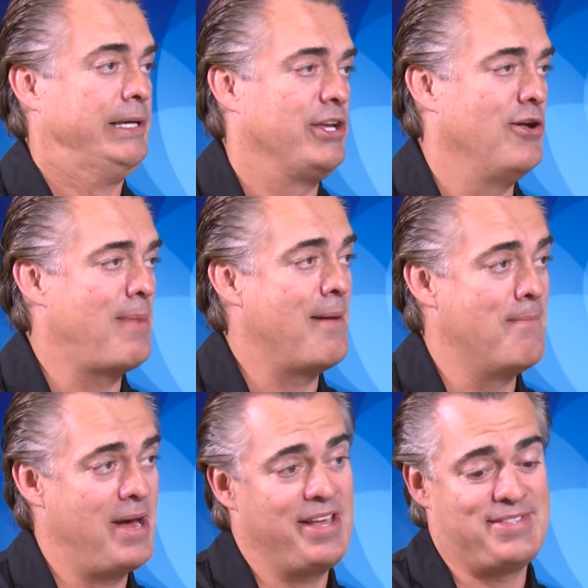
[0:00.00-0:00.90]
My
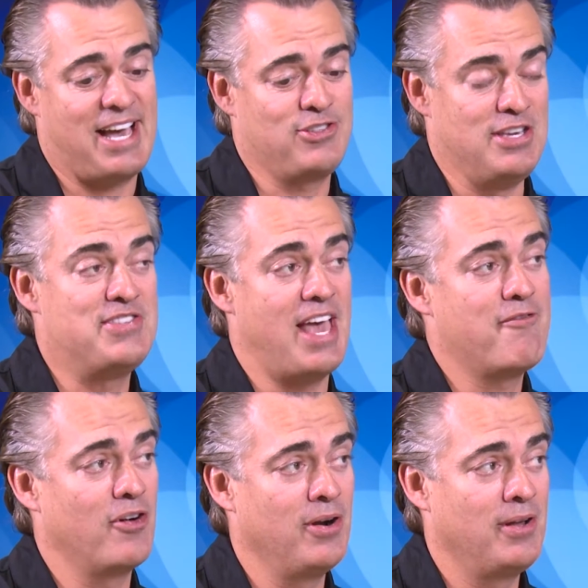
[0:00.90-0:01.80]
money is actually
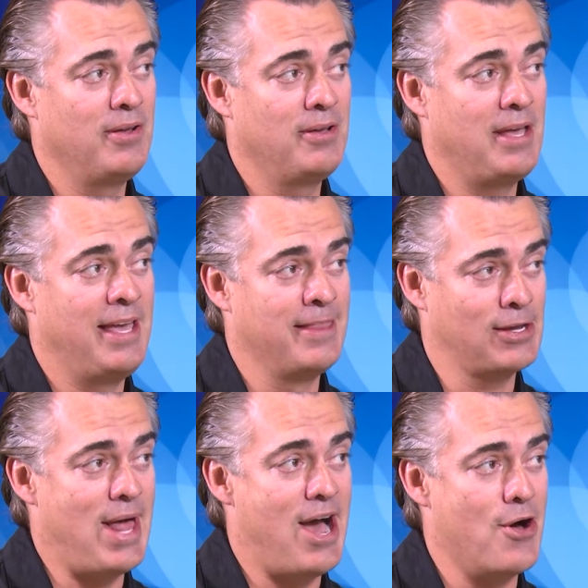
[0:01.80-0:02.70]
safer in the
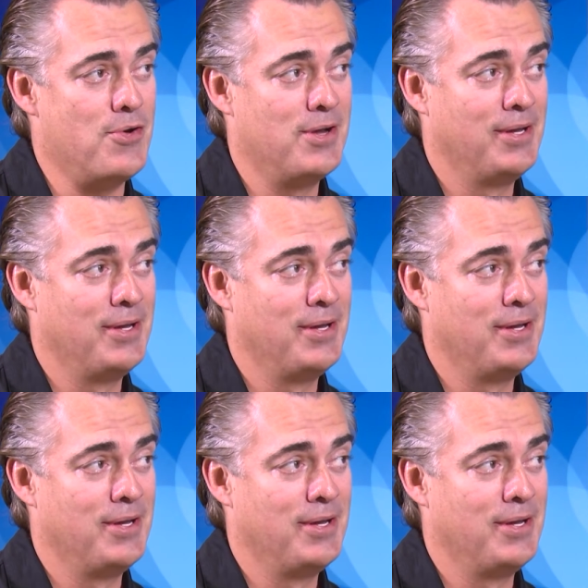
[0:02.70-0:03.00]
cloud.